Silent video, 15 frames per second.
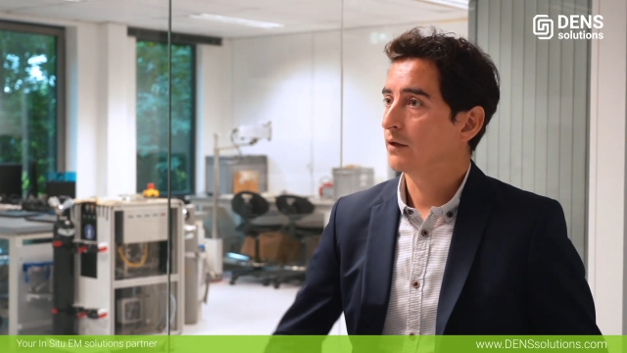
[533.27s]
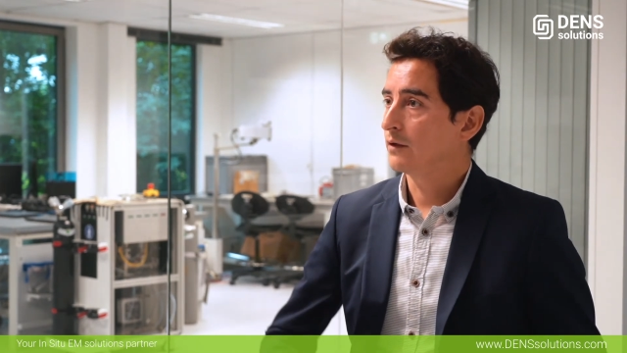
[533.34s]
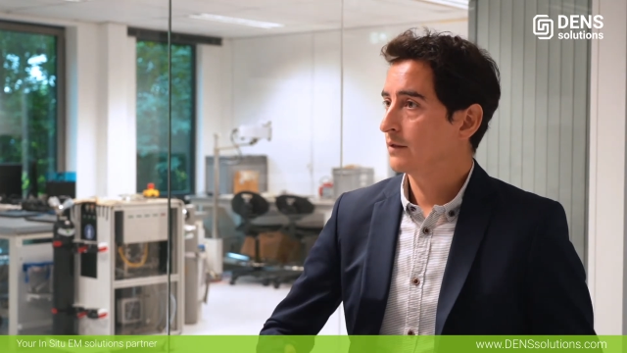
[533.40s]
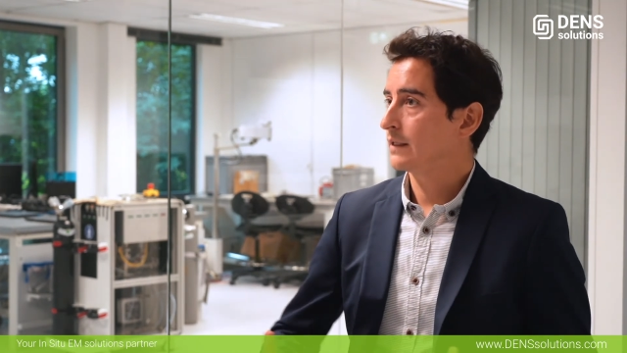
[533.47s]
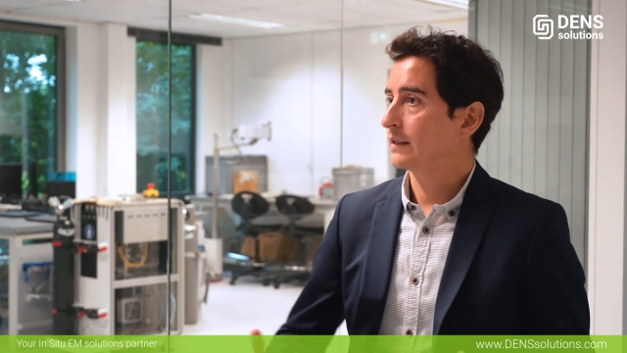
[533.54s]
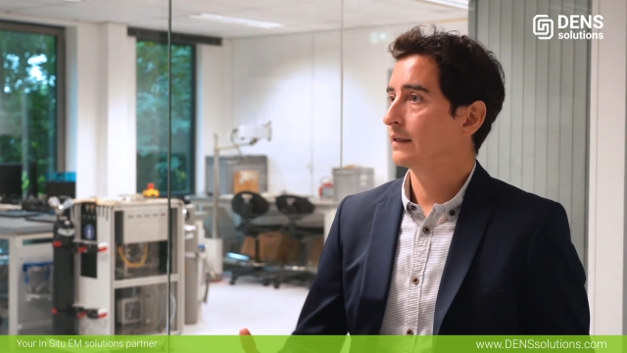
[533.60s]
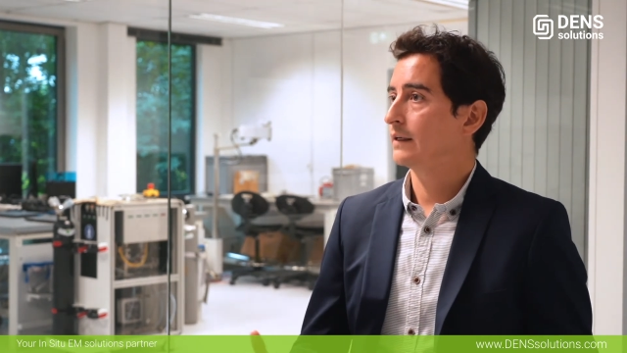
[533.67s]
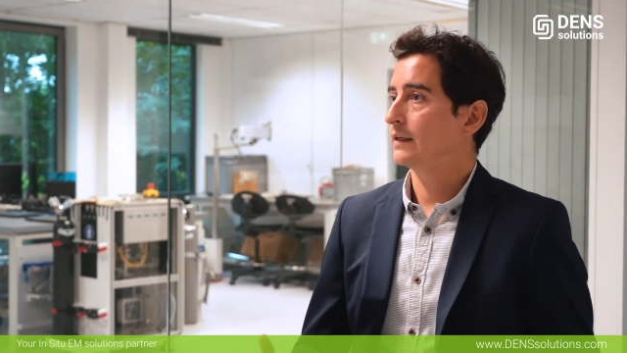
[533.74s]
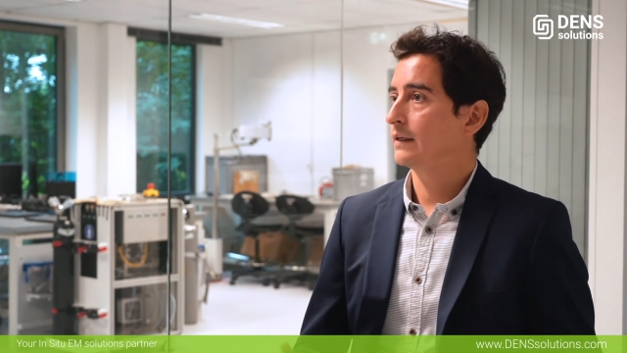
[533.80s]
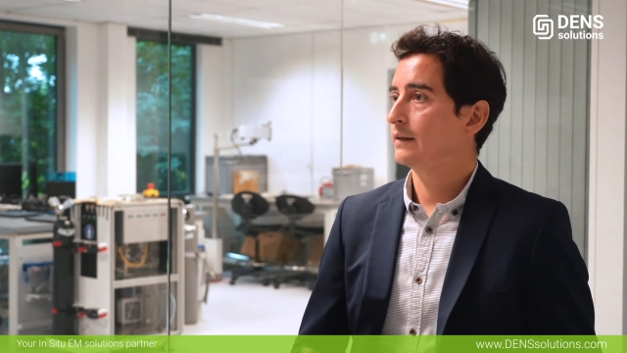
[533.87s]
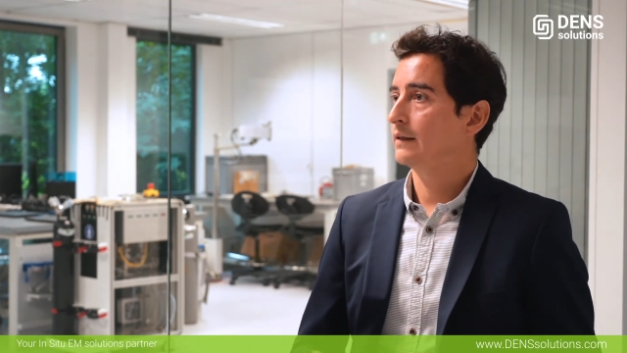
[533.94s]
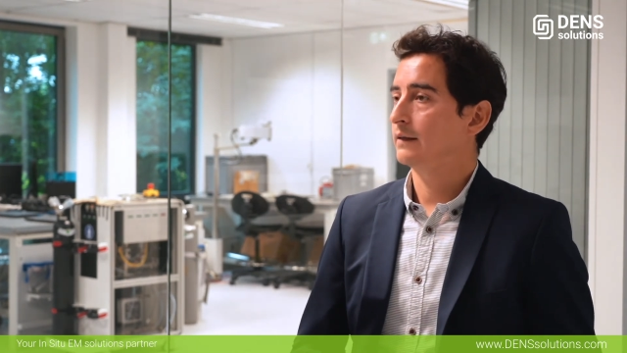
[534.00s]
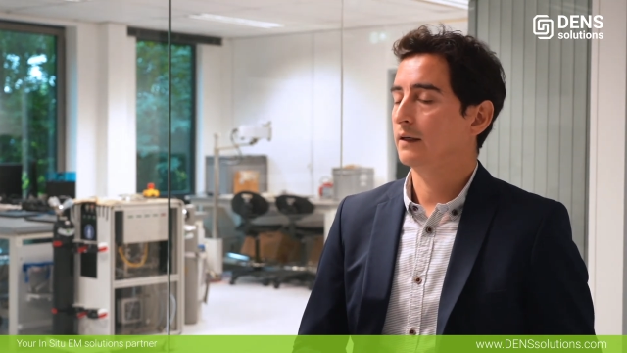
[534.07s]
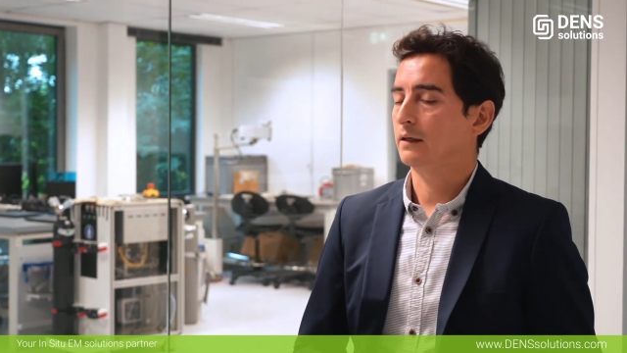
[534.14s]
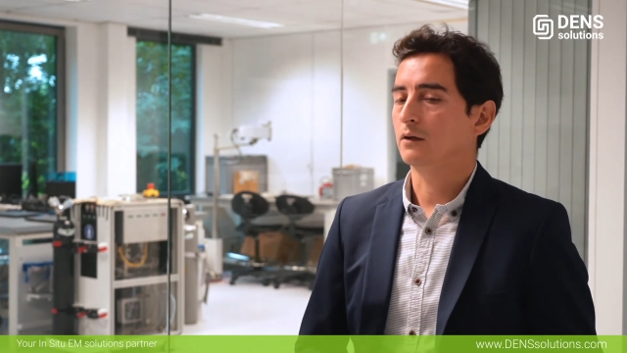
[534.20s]
using
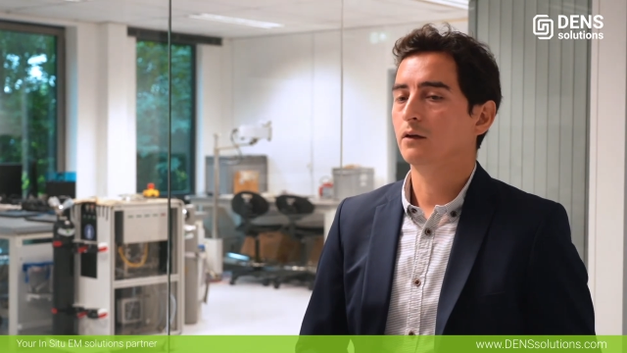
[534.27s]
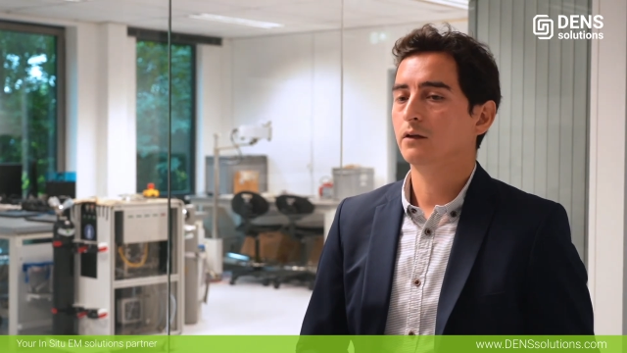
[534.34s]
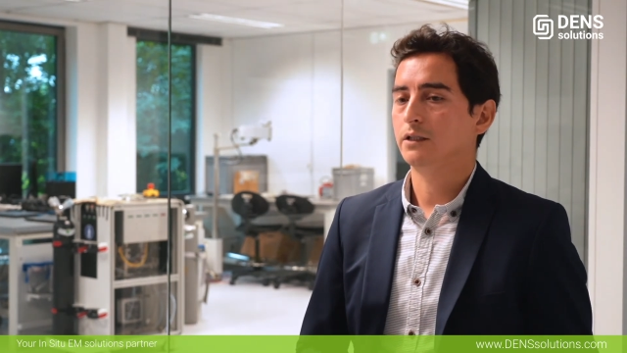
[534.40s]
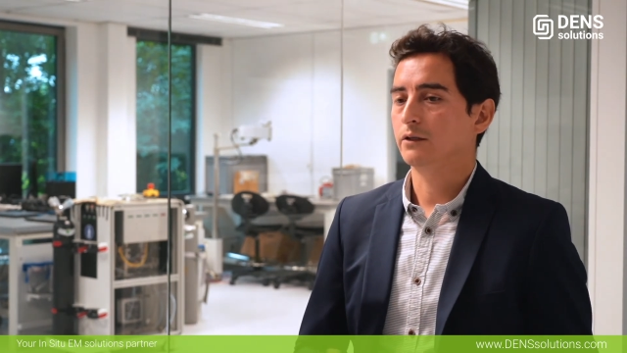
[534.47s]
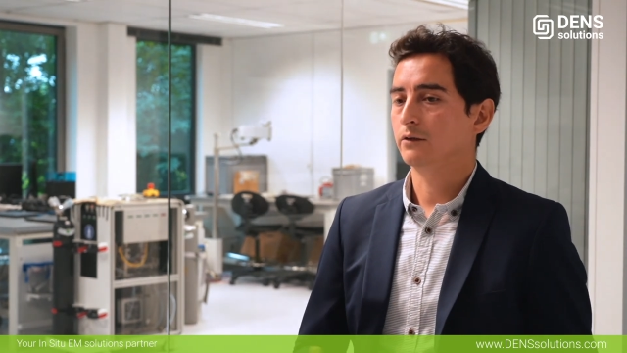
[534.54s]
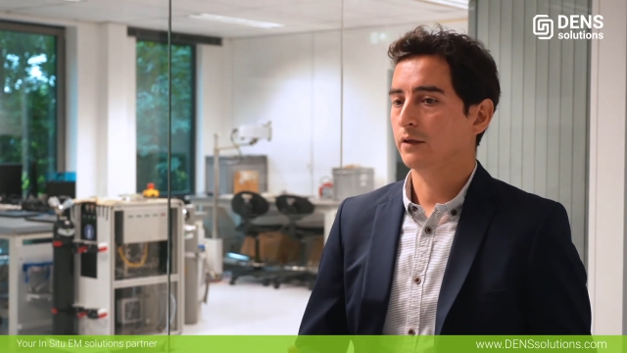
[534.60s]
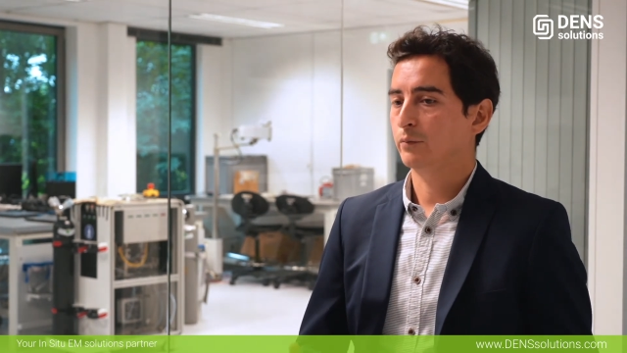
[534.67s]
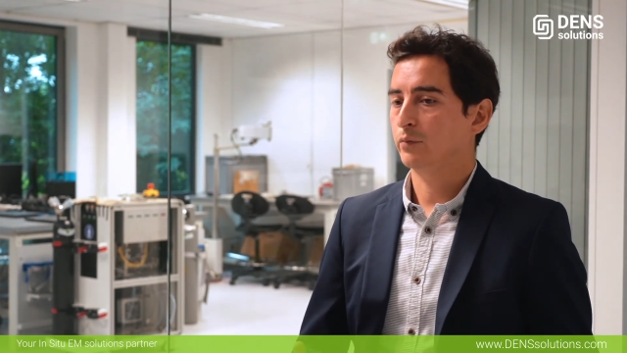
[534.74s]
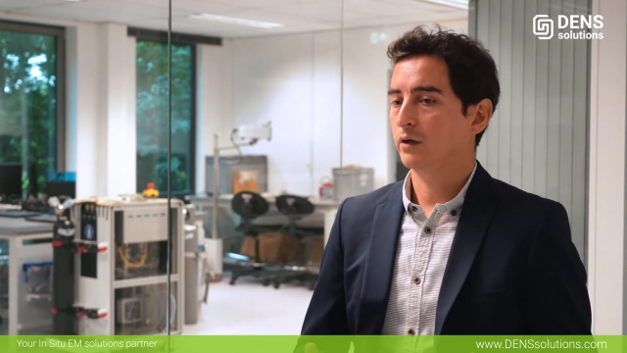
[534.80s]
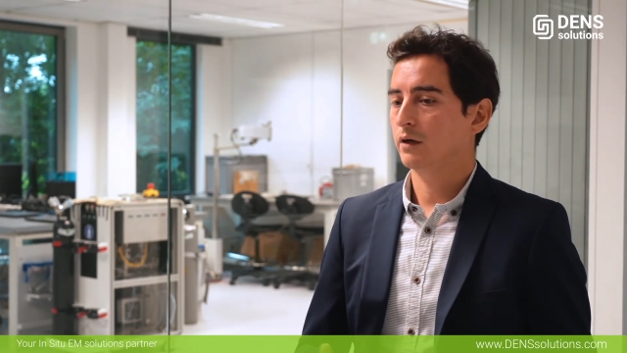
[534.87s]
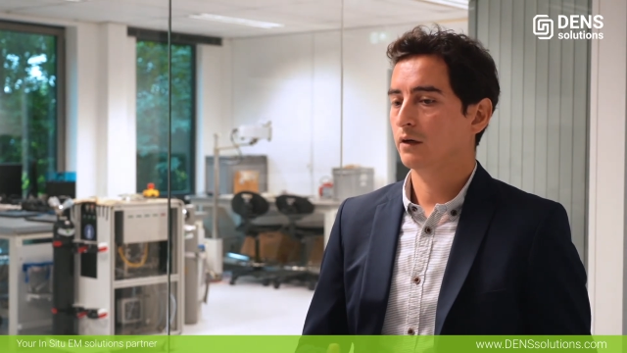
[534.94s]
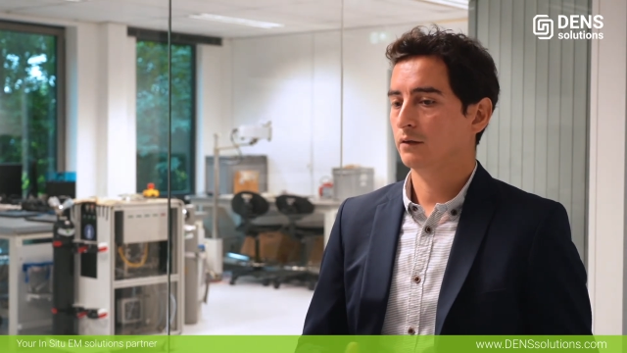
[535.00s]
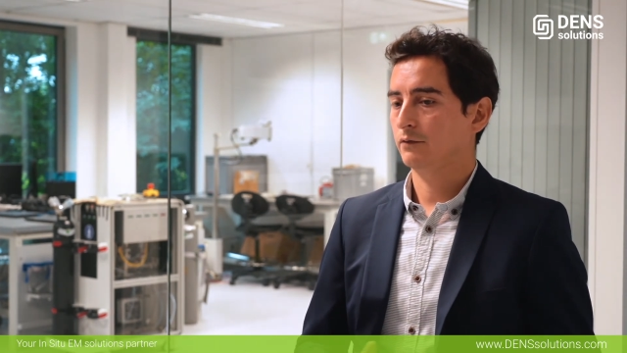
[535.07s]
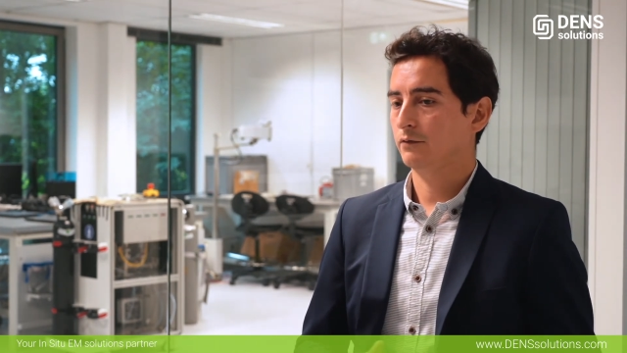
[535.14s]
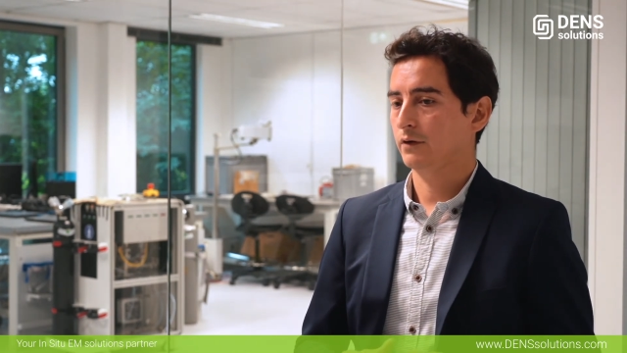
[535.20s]
the technology or the product,